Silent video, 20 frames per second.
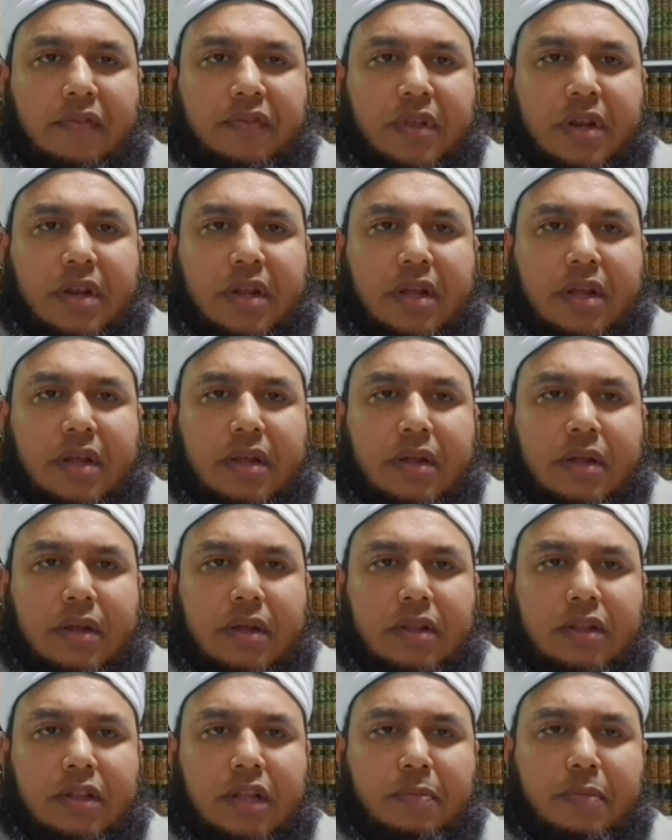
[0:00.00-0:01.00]
after the
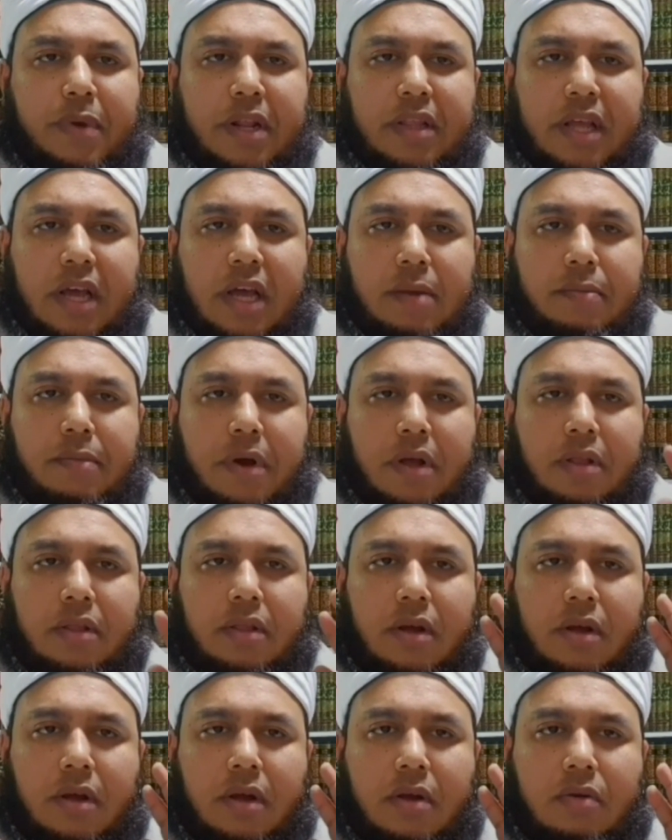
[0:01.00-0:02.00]
takbir tahrima
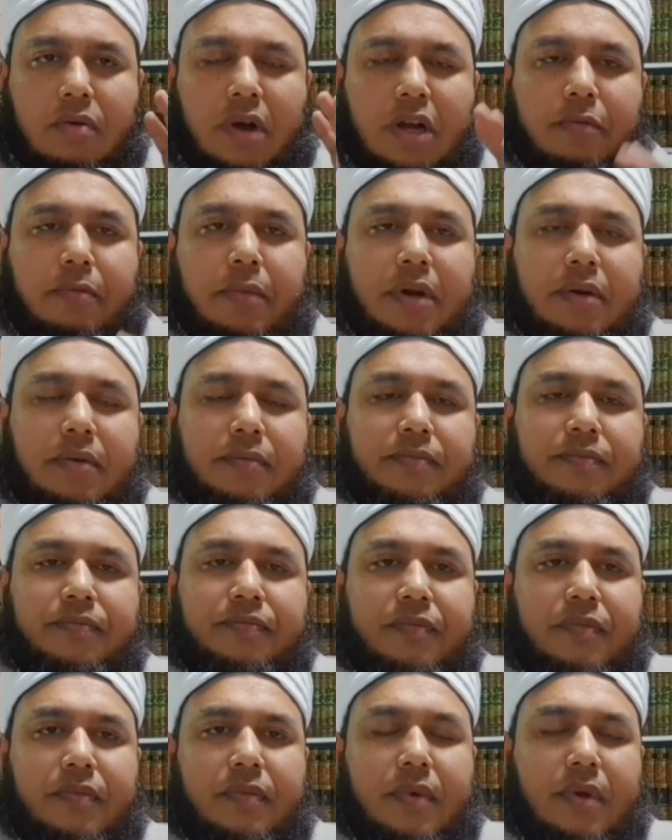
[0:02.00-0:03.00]
Allahu Akbar,
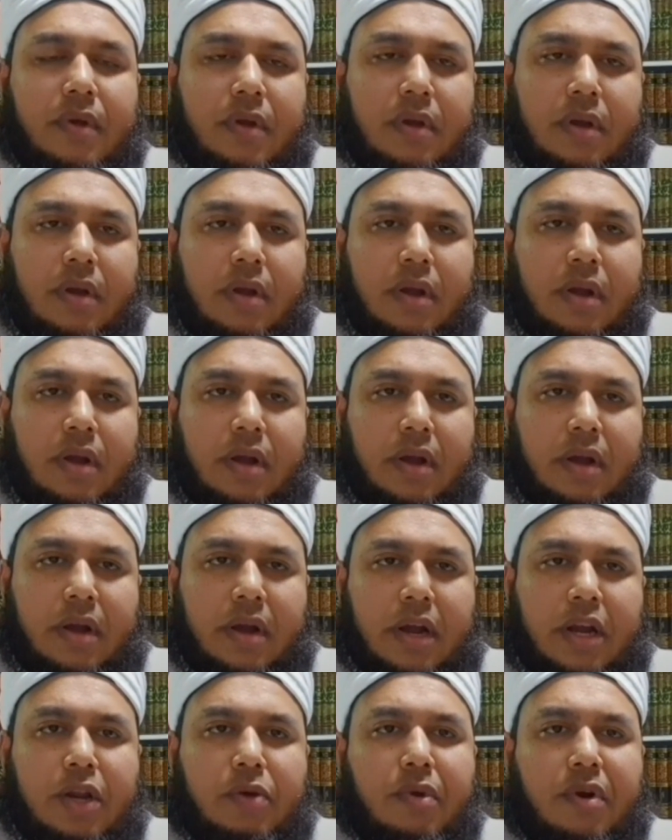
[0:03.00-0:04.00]

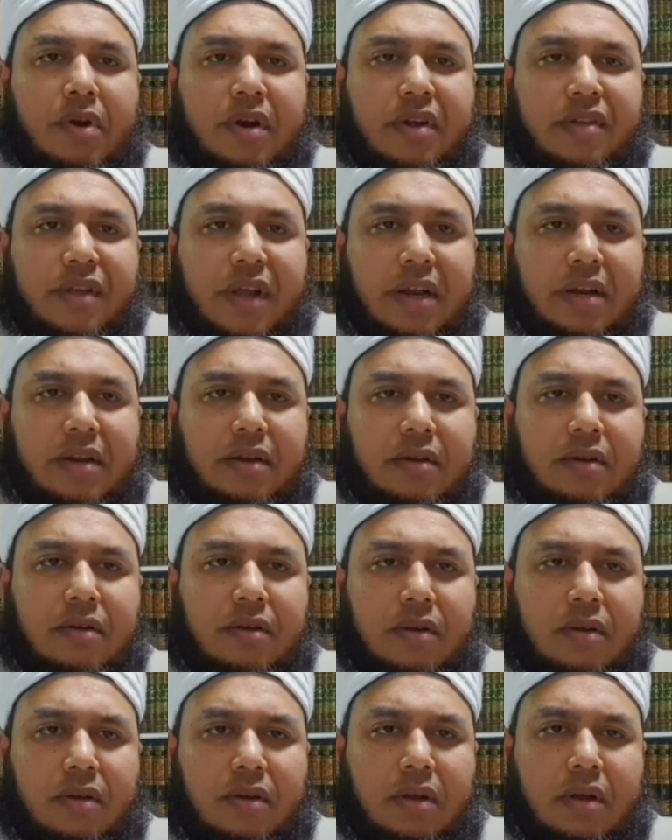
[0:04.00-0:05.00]
and you will recite
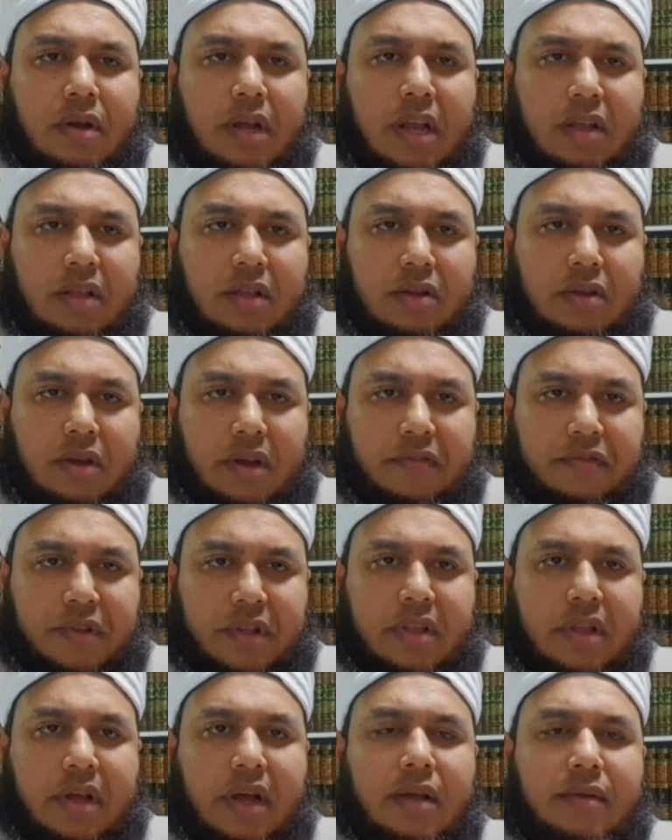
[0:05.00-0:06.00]
your
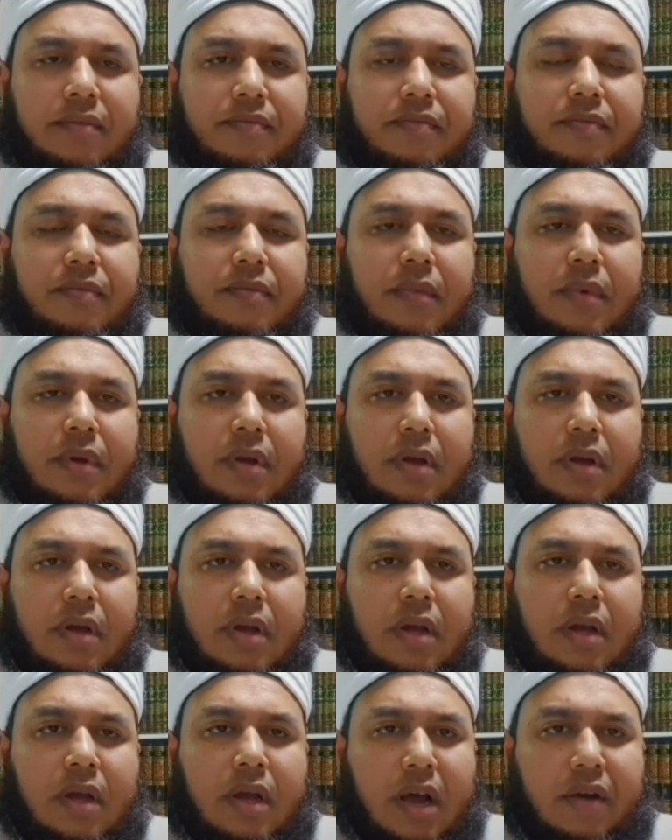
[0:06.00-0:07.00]
iftitah.
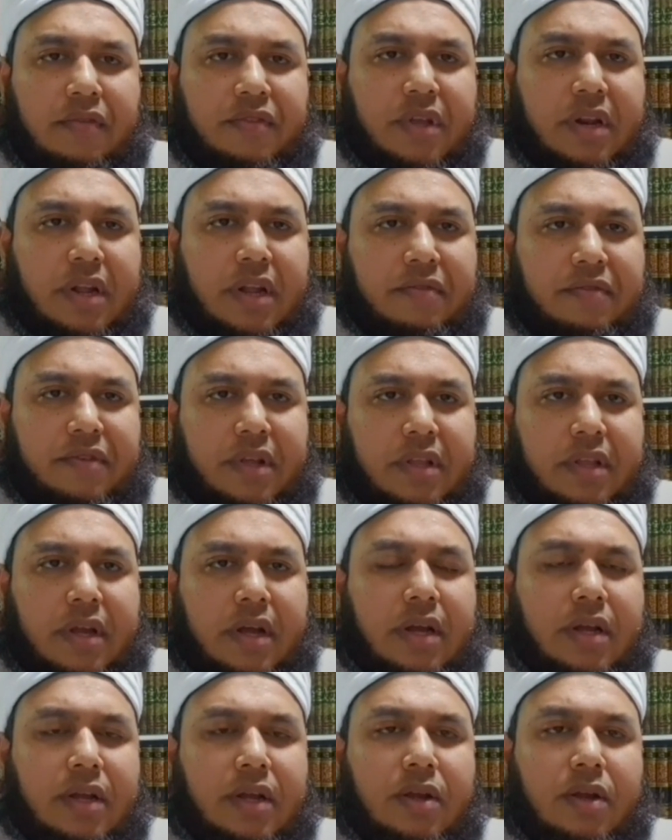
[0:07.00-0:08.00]
After the
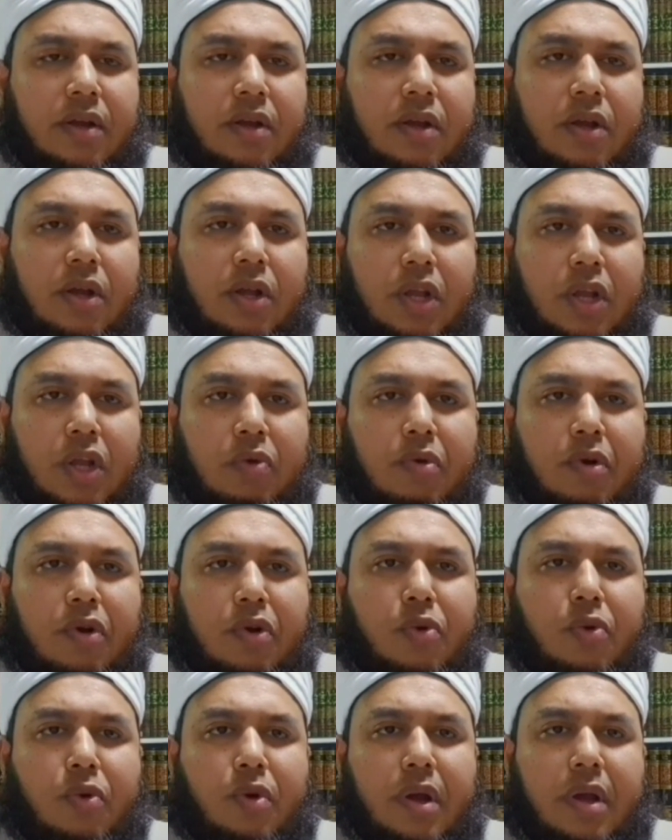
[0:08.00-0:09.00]
iftitah, you
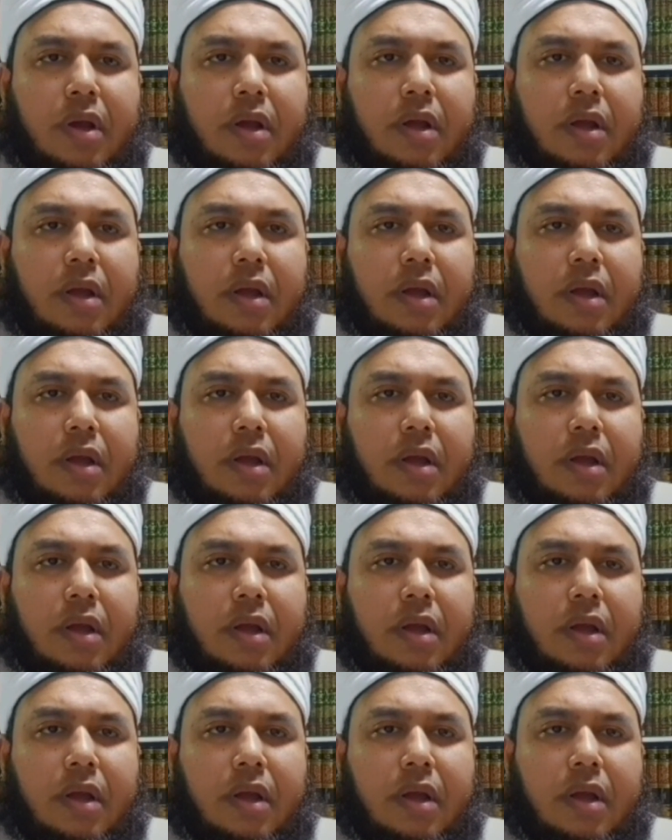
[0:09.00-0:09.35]
will do